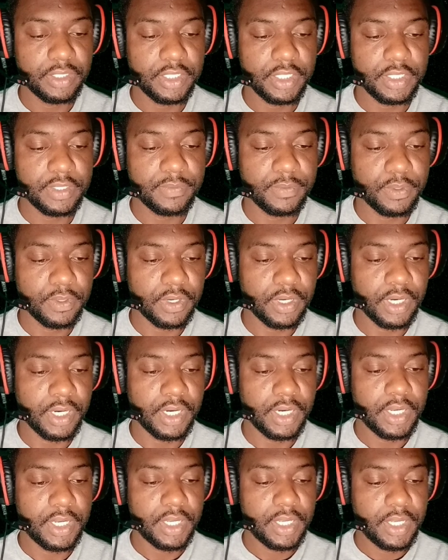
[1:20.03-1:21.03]
just for
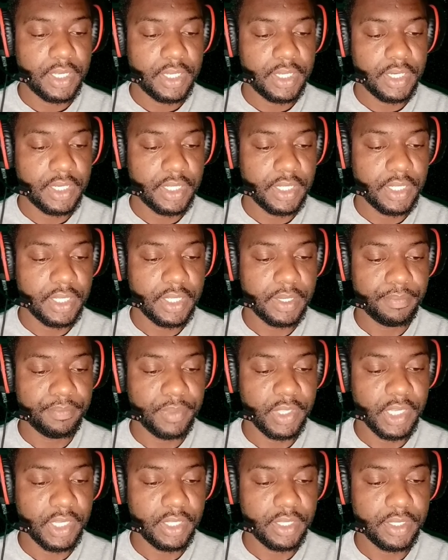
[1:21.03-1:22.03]
the
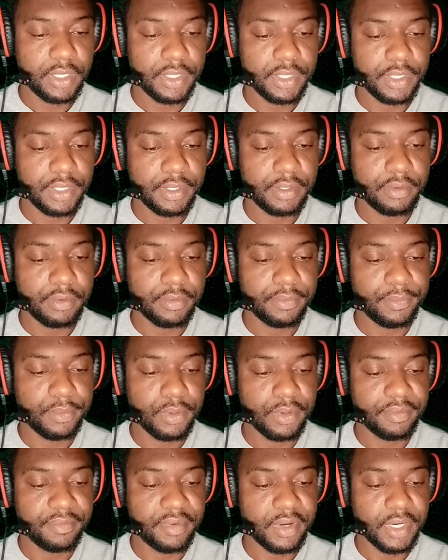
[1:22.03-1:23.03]
thumbnail or
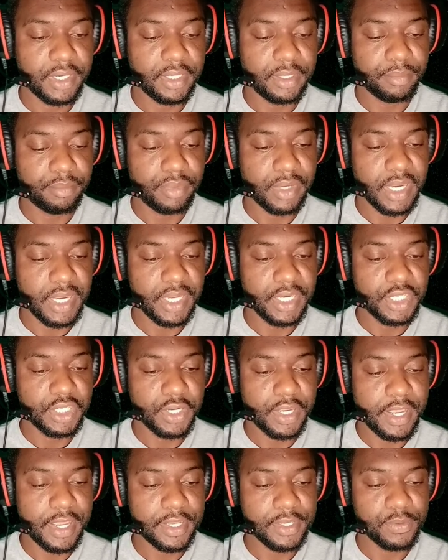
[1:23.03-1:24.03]
for a final badge
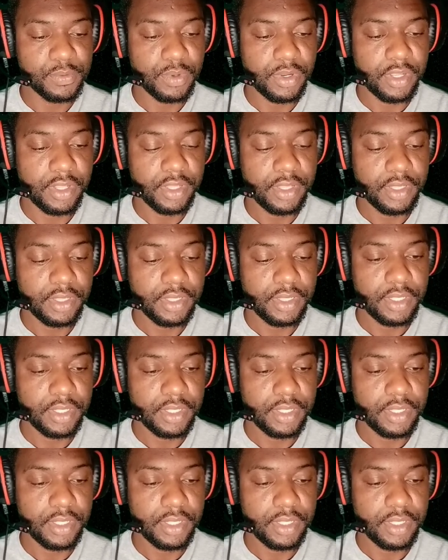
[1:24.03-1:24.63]
as well.